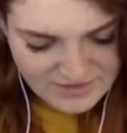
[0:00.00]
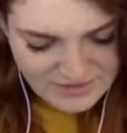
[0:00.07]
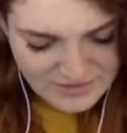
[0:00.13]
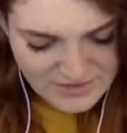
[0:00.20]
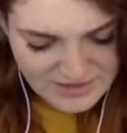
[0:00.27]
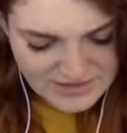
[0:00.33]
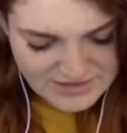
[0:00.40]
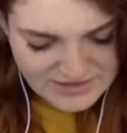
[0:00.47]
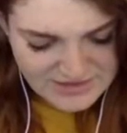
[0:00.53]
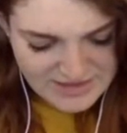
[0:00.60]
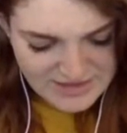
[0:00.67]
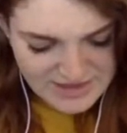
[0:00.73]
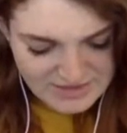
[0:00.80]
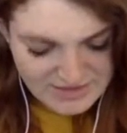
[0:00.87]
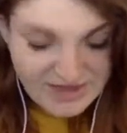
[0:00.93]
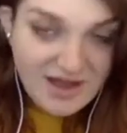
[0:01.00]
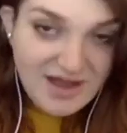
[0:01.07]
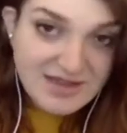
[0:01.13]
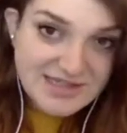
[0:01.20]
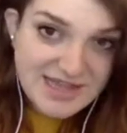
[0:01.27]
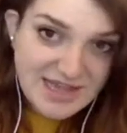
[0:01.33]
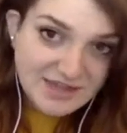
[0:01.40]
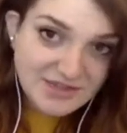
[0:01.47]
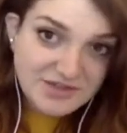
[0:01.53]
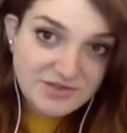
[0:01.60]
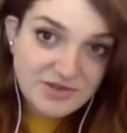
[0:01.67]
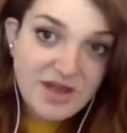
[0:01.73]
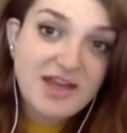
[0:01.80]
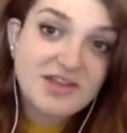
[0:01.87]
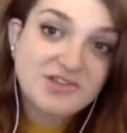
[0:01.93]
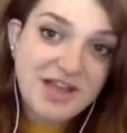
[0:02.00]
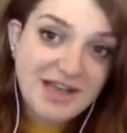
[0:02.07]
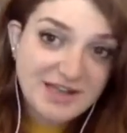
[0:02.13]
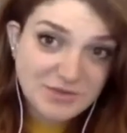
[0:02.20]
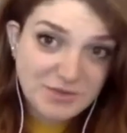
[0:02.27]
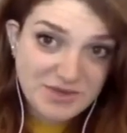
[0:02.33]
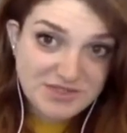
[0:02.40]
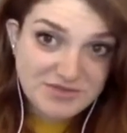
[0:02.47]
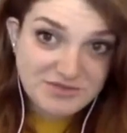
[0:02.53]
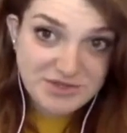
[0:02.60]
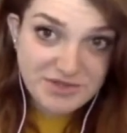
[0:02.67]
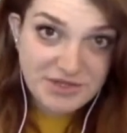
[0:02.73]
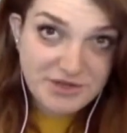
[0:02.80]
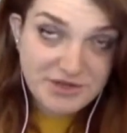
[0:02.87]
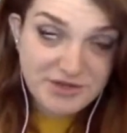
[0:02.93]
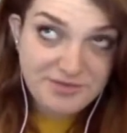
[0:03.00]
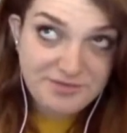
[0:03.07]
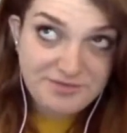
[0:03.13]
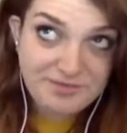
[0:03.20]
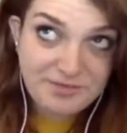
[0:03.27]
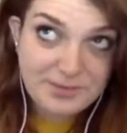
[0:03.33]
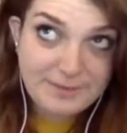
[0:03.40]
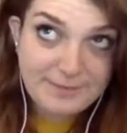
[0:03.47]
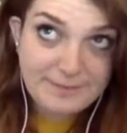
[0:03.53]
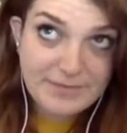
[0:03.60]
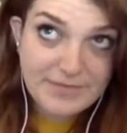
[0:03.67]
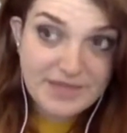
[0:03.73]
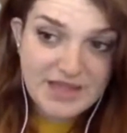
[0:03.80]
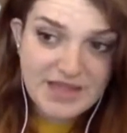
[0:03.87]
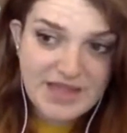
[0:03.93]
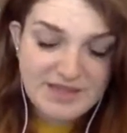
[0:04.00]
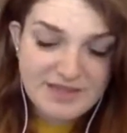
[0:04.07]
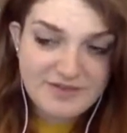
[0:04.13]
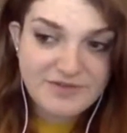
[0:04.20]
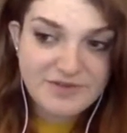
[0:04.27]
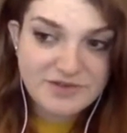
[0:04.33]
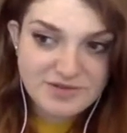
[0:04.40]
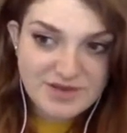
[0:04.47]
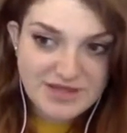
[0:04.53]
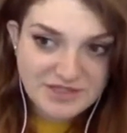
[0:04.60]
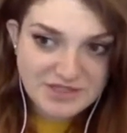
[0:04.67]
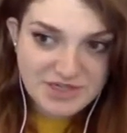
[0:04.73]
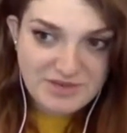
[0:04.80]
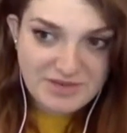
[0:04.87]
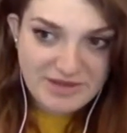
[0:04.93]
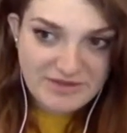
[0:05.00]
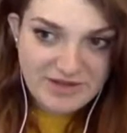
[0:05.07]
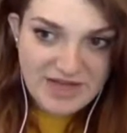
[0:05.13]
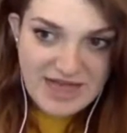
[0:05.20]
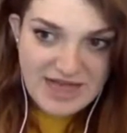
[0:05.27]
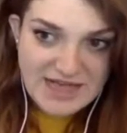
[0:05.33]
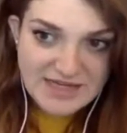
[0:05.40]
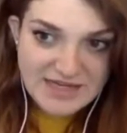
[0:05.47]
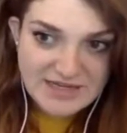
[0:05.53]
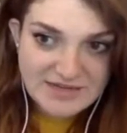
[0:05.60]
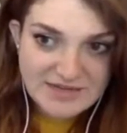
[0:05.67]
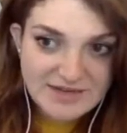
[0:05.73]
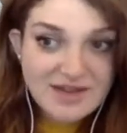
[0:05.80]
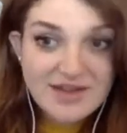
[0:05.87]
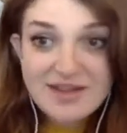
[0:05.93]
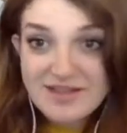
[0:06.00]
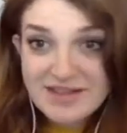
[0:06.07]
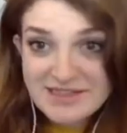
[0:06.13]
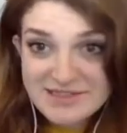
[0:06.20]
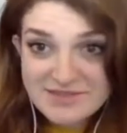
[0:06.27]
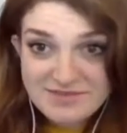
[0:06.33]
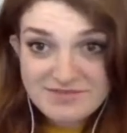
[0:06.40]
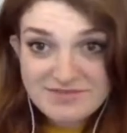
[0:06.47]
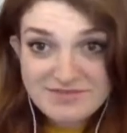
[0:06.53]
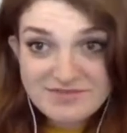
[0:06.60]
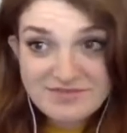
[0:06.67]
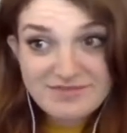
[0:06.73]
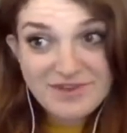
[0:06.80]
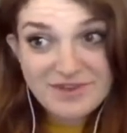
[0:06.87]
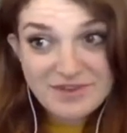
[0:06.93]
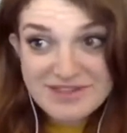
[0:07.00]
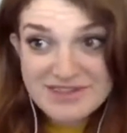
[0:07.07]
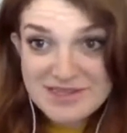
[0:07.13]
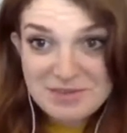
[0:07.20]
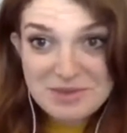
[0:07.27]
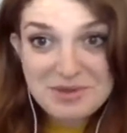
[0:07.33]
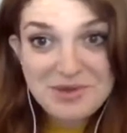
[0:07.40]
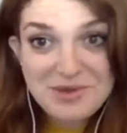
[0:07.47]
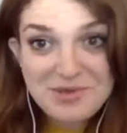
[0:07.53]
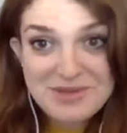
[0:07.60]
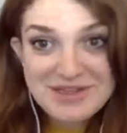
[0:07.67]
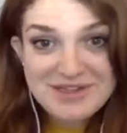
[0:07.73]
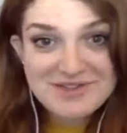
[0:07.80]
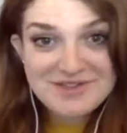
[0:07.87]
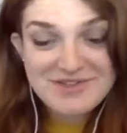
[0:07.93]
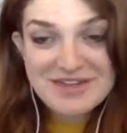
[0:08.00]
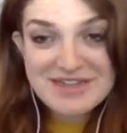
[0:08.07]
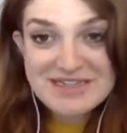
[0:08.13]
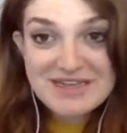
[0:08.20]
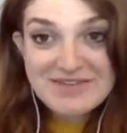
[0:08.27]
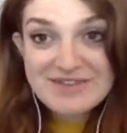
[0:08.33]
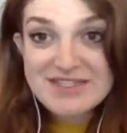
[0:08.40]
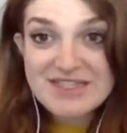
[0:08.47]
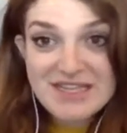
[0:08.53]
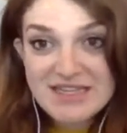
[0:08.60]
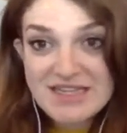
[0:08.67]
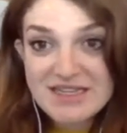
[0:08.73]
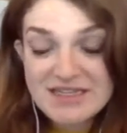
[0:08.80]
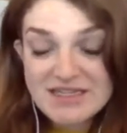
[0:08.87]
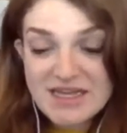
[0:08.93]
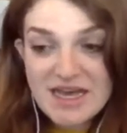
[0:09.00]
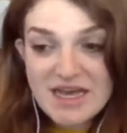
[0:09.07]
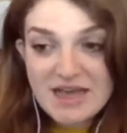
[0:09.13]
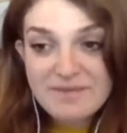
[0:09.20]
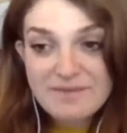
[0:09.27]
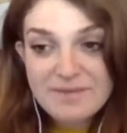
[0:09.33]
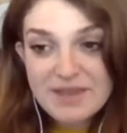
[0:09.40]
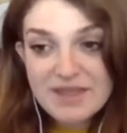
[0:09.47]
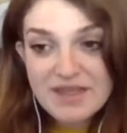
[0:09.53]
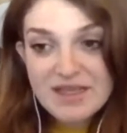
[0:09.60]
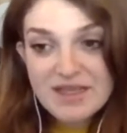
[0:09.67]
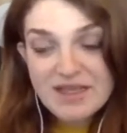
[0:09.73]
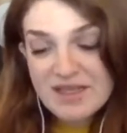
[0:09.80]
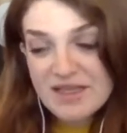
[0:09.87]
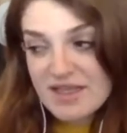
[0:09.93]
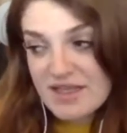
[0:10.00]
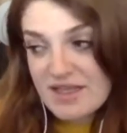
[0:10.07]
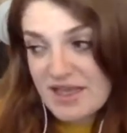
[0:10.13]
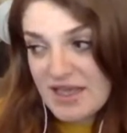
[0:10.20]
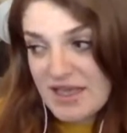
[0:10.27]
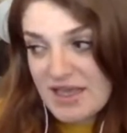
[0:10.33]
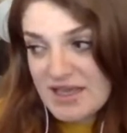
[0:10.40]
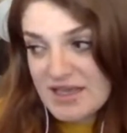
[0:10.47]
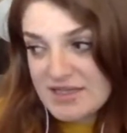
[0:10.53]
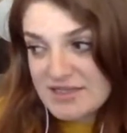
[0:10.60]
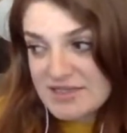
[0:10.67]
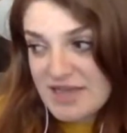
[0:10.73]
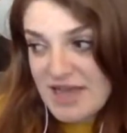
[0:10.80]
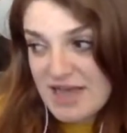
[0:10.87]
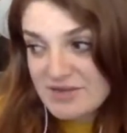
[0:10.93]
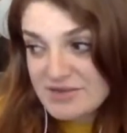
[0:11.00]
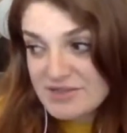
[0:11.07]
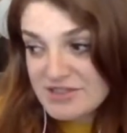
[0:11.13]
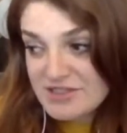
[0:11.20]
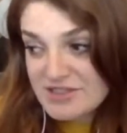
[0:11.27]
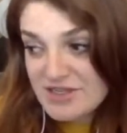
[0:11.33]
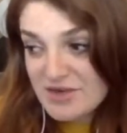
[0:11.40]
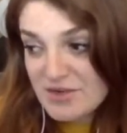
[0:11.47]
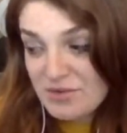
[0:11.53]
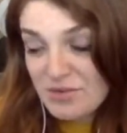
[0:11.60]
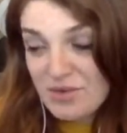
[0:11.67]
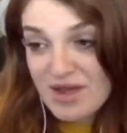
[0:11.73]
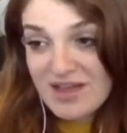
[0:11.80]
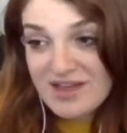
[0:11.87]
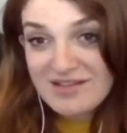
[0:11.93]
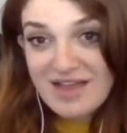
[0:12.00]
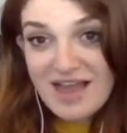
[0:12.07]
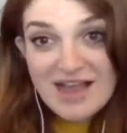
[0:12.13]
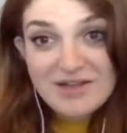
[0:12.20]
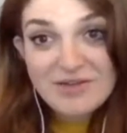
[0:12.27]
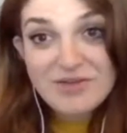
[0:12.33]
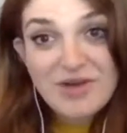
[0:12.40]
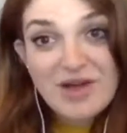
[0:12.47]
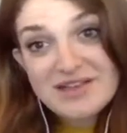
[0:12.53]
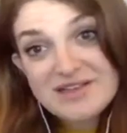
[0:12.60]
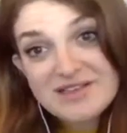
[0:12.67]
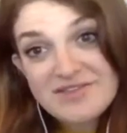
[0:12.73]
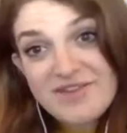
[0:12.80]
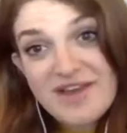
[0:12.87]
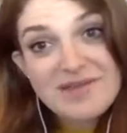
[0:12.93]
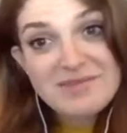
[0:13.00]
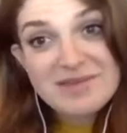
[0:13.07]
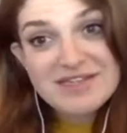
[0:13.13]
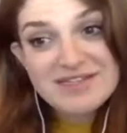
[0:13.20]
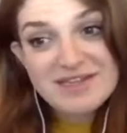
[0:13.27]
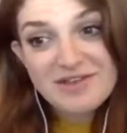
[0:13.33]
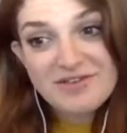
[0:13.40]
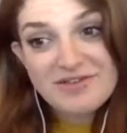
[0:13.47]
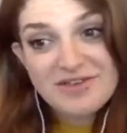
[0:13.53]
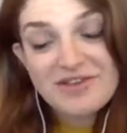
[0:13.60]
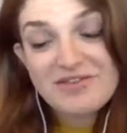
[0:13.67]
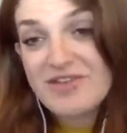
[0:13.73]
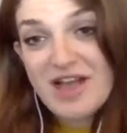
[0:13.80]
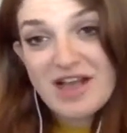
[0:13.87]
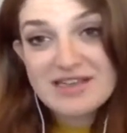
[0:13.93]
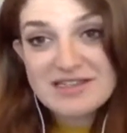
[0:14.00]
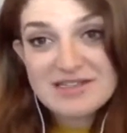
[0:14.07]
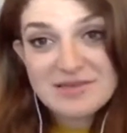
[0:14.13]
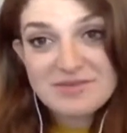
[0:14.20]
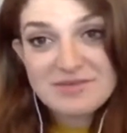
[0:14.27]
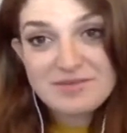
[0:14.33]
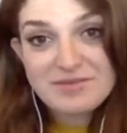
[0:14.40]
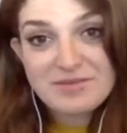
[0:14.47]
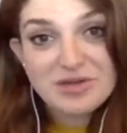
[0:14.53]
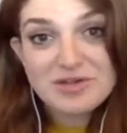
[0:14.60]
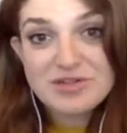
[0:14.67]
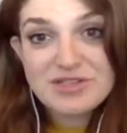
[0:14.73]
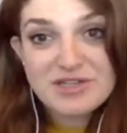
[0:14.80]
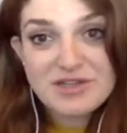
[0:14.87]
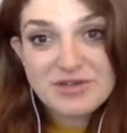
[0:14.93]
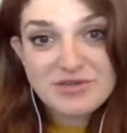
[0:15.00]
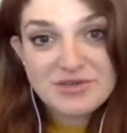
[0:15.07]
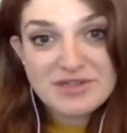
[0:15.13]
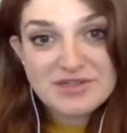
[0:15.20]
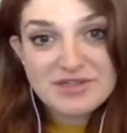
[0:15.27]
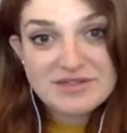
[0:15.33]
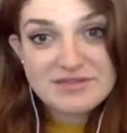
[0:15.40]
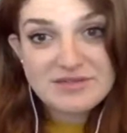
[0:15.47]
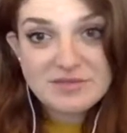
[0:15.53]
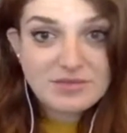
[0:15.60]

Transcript: was, my contract wasn't renewed at the first writing job I ever had, and that's fairly typical, but it was very devastating at the time. And I was just like, what? I don't know how to define myself, if not as a person who is